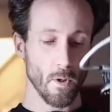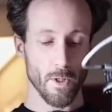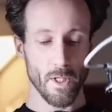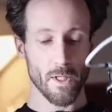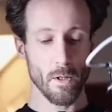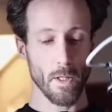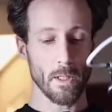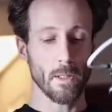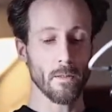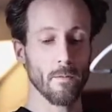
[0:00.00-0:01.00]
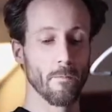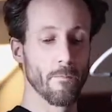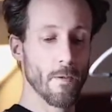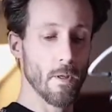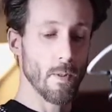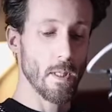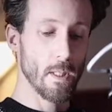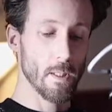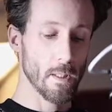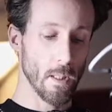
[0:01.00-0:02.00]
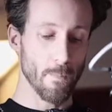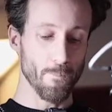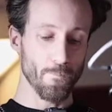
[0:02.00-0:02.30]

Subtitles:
disconnect it very easily,